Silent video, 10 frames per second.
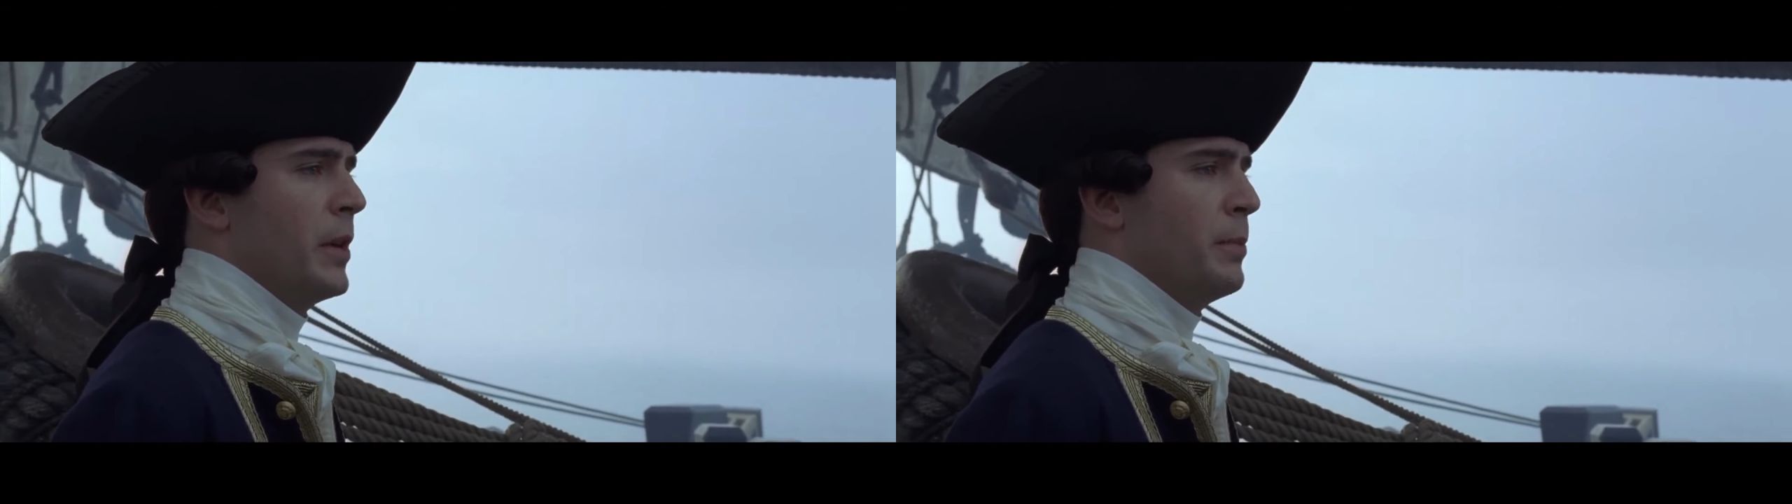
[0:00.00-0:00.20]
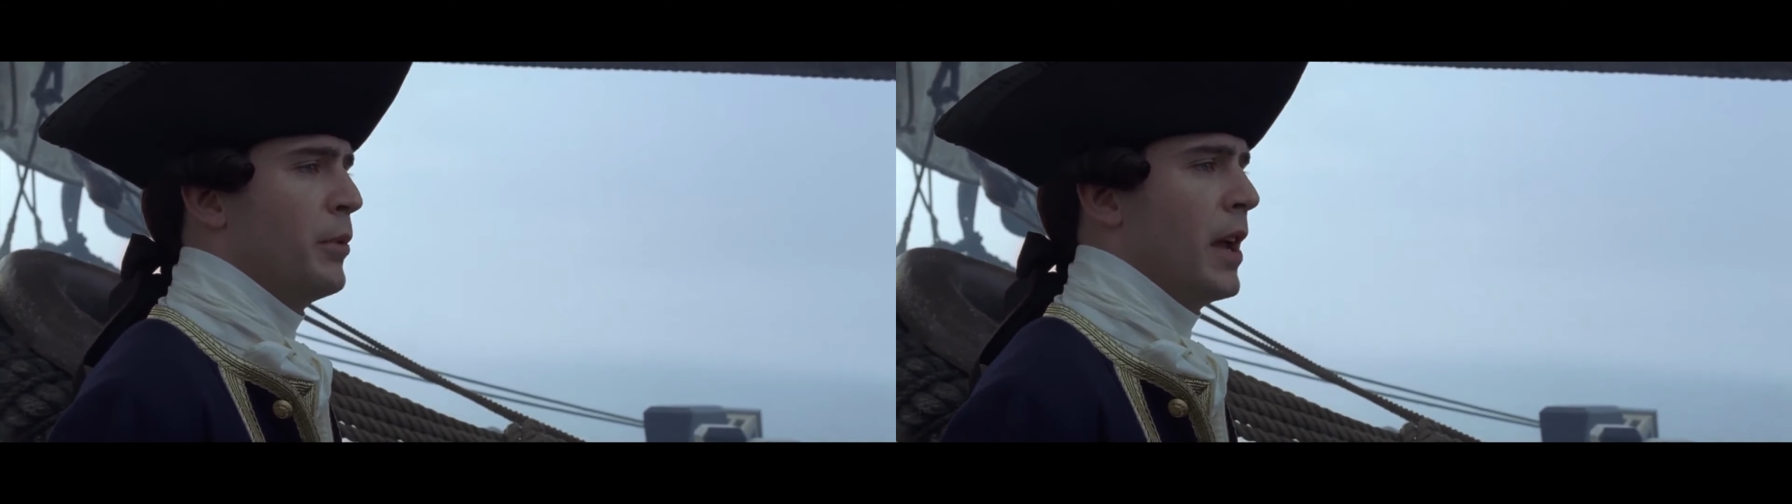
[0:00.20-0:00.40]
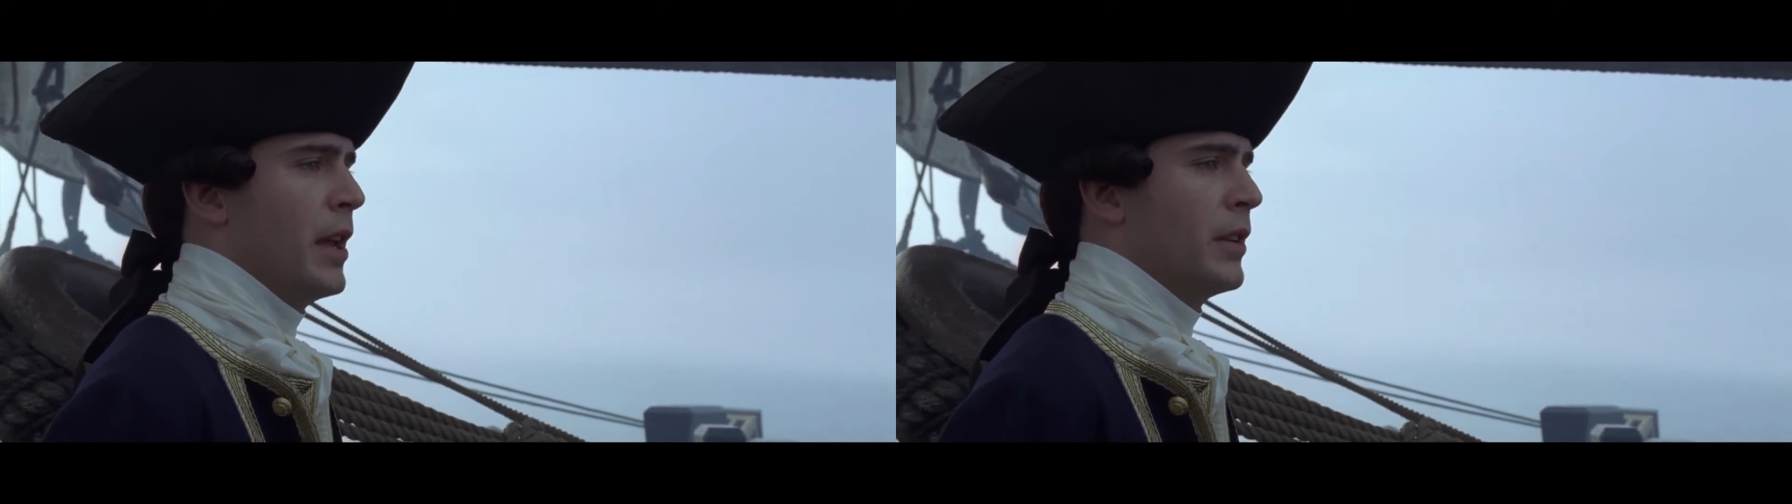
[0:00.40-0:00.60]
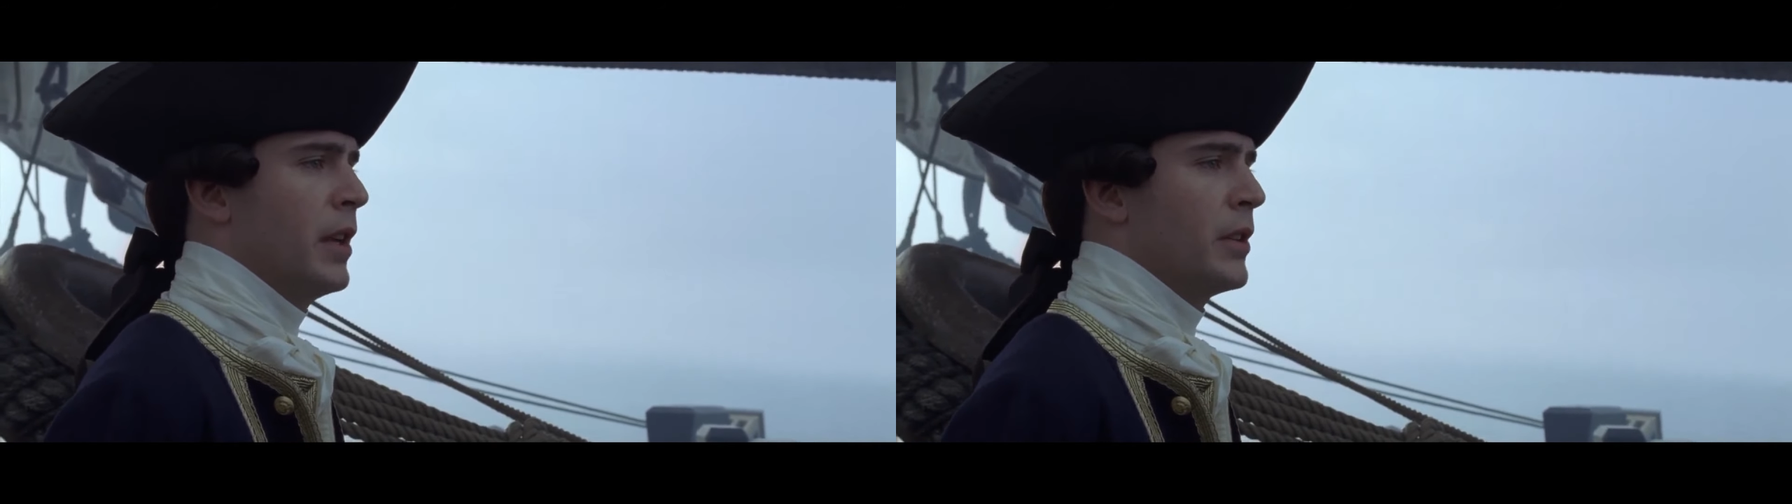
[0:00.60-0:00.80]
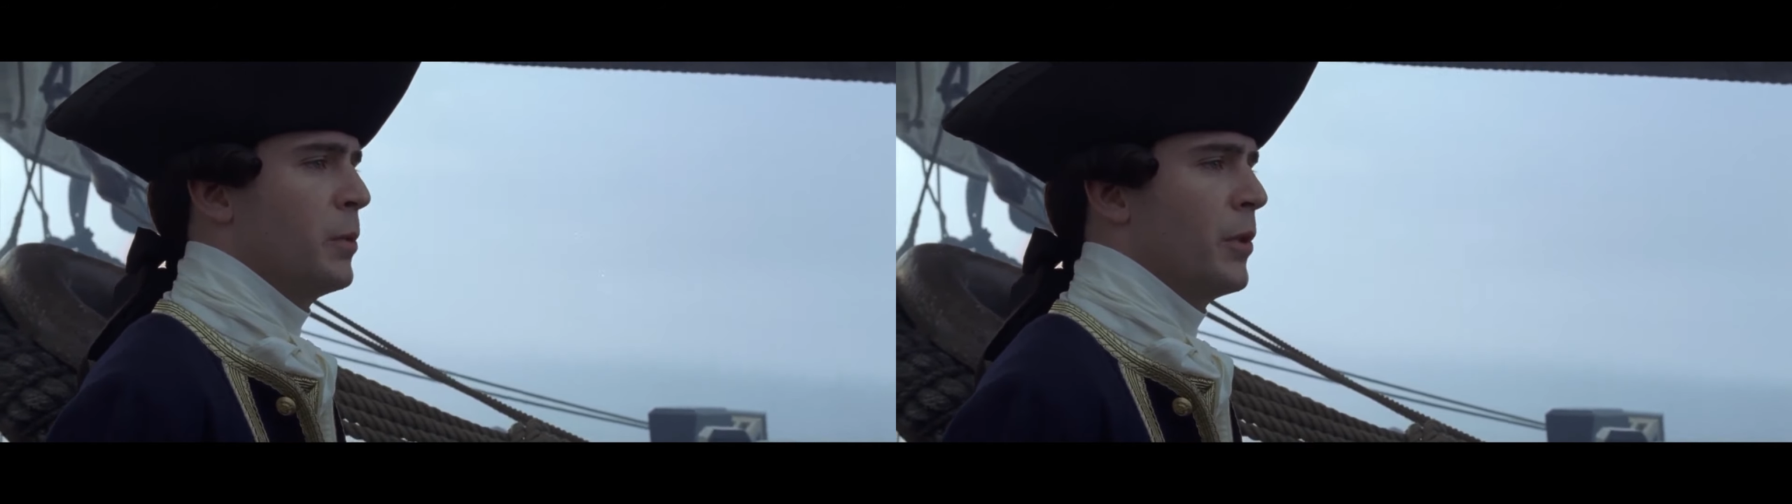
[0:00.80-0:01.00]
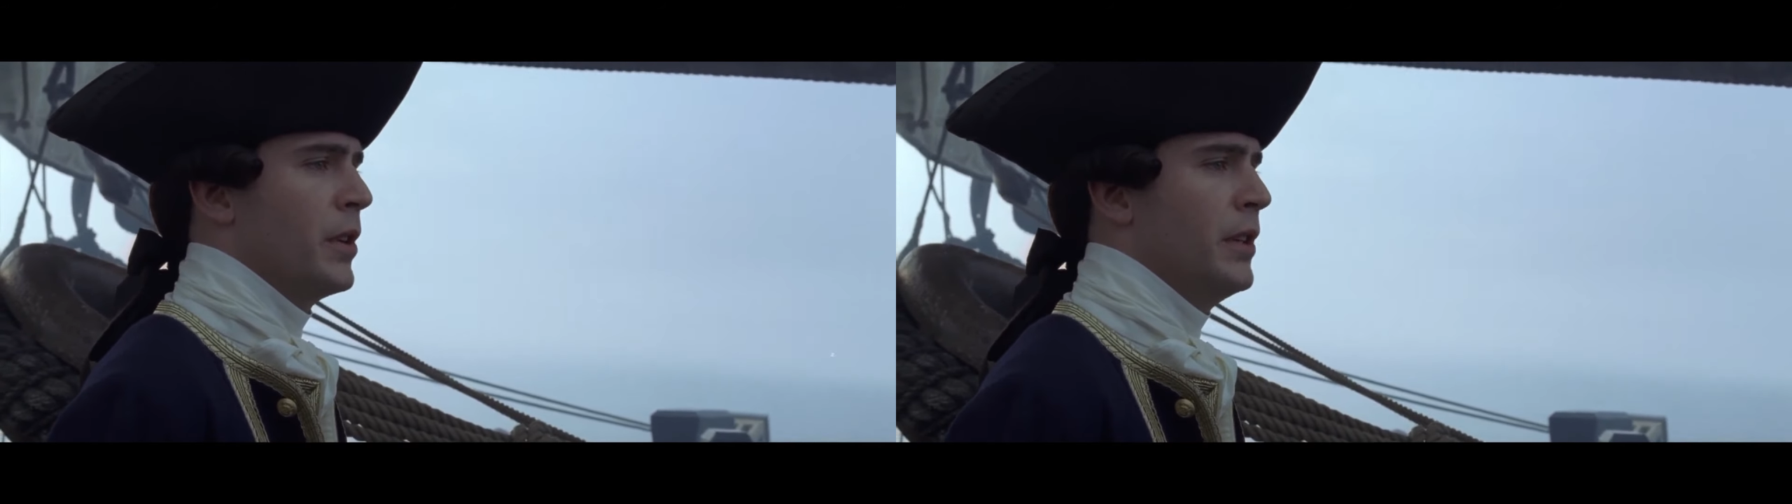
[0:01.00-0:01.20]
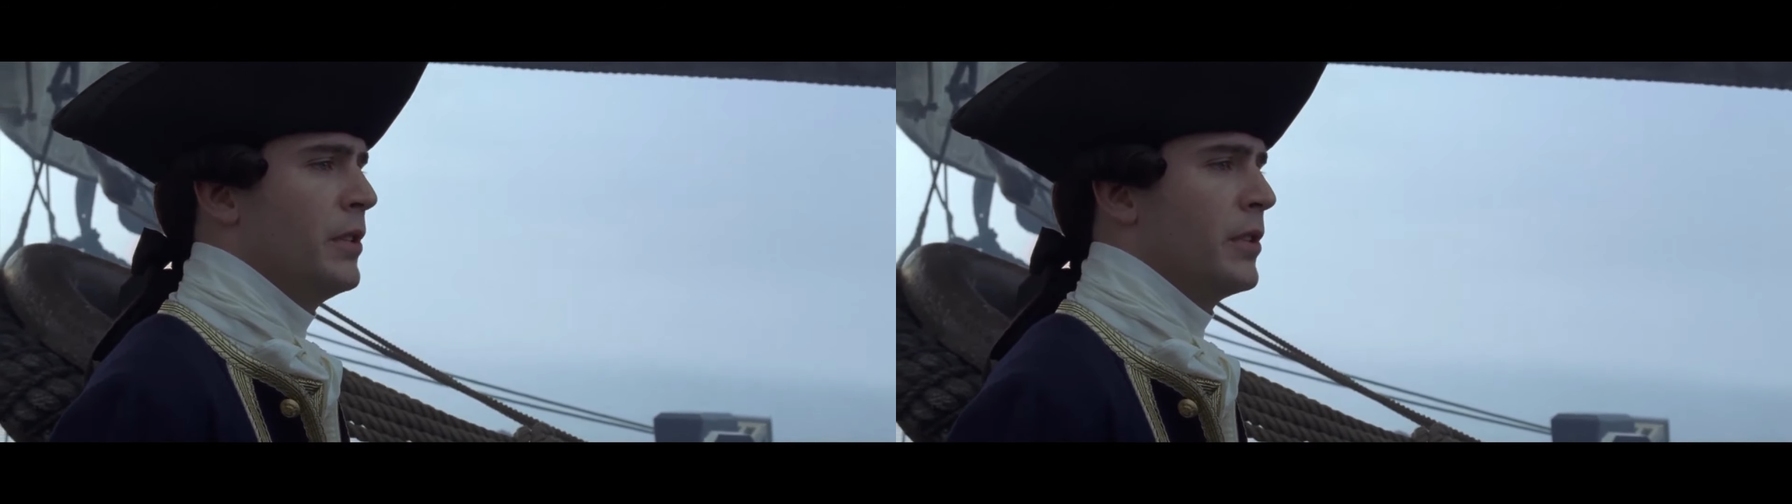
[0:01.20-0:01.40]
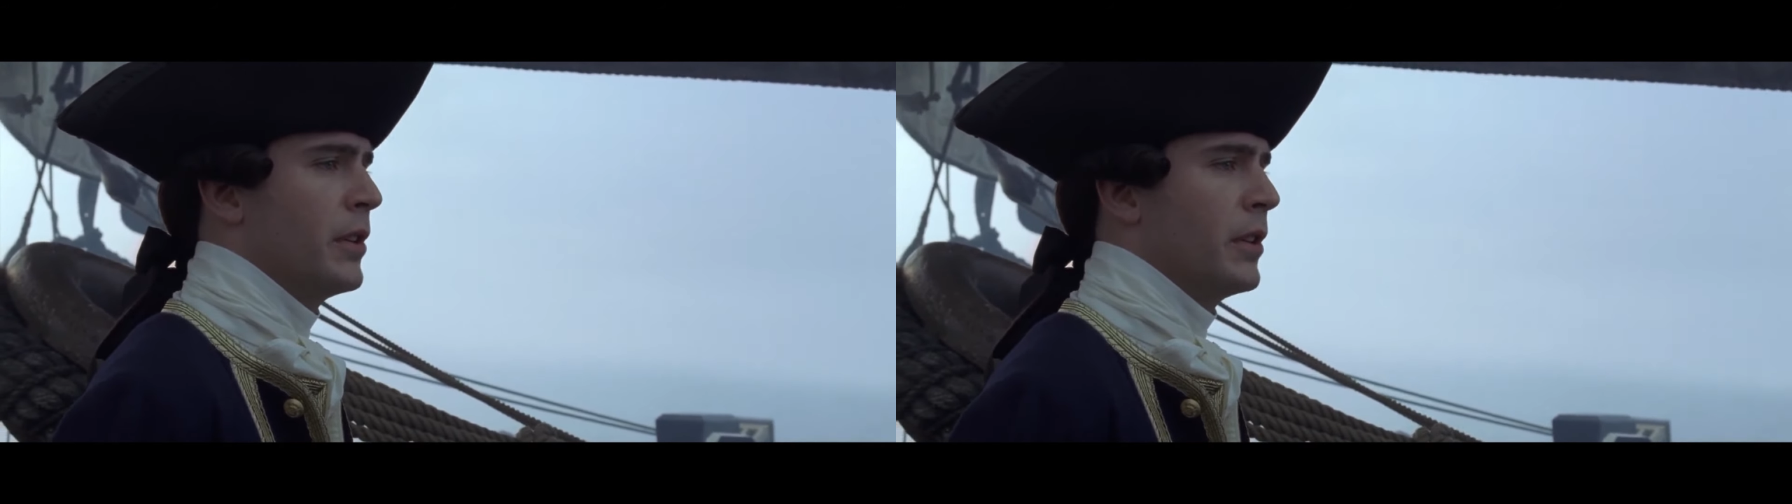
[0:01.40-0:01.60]
He confidently speaks
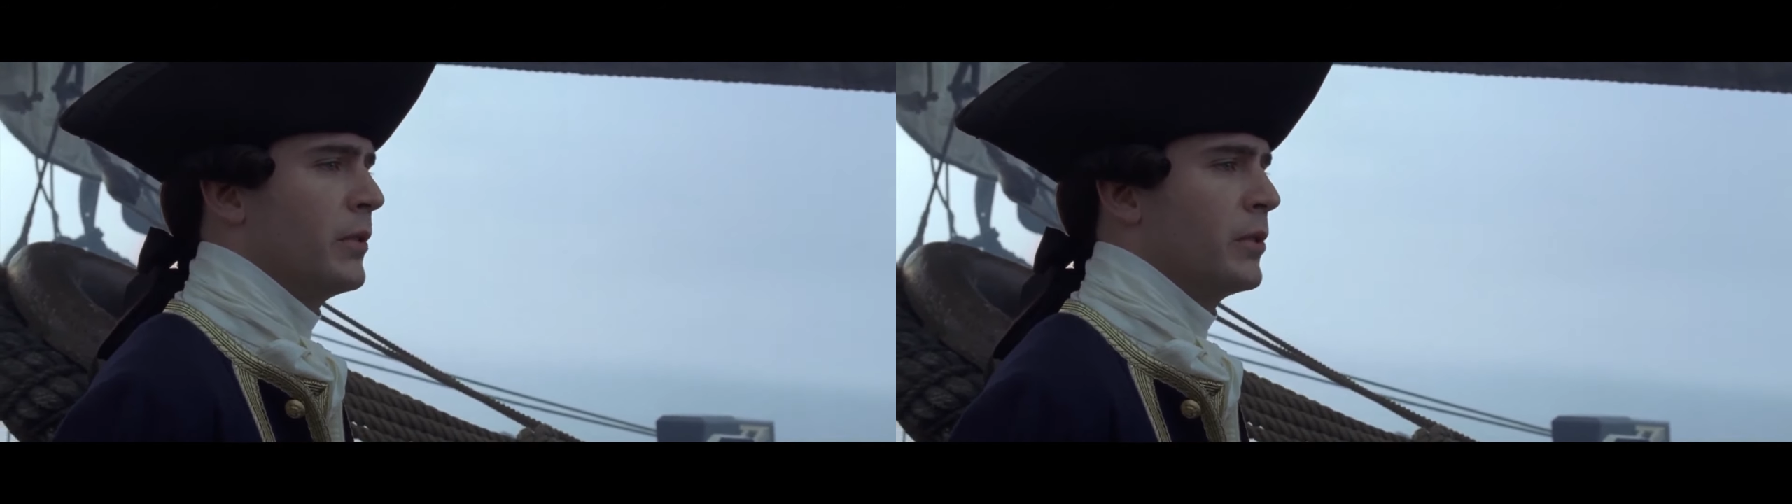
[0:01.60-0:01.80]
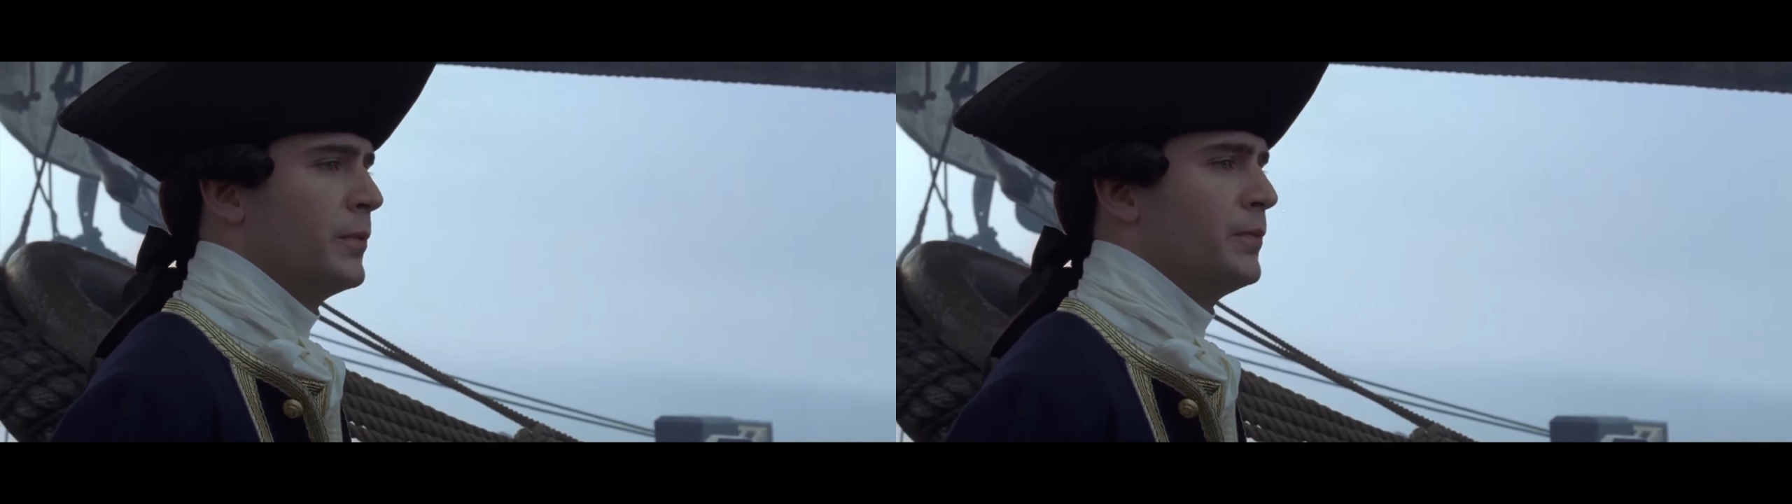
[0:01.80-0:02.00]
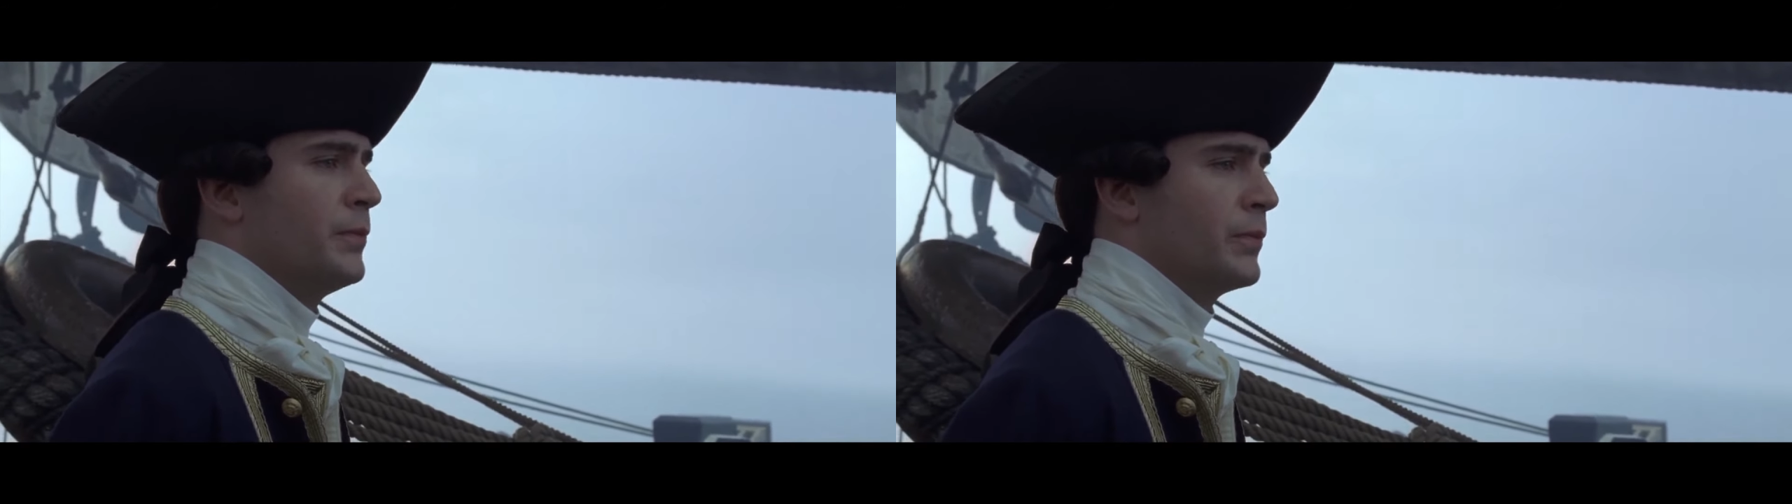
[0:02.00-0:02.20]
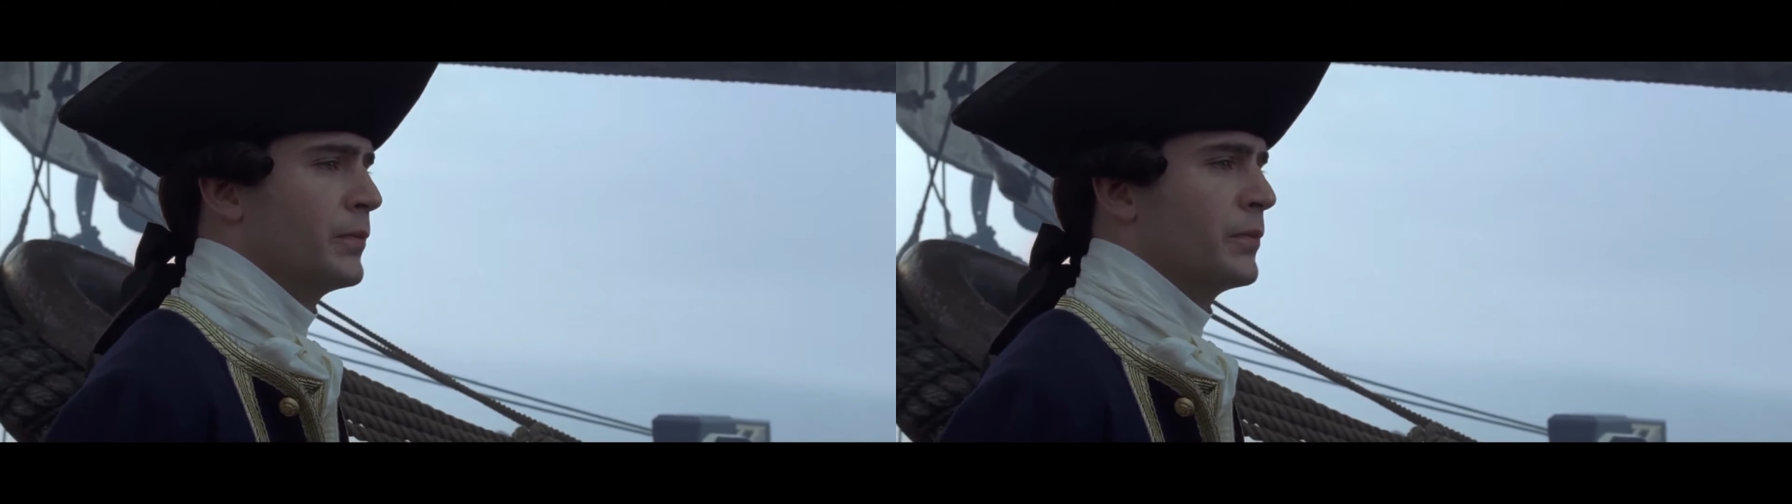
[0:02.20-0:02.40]
about pirates as vile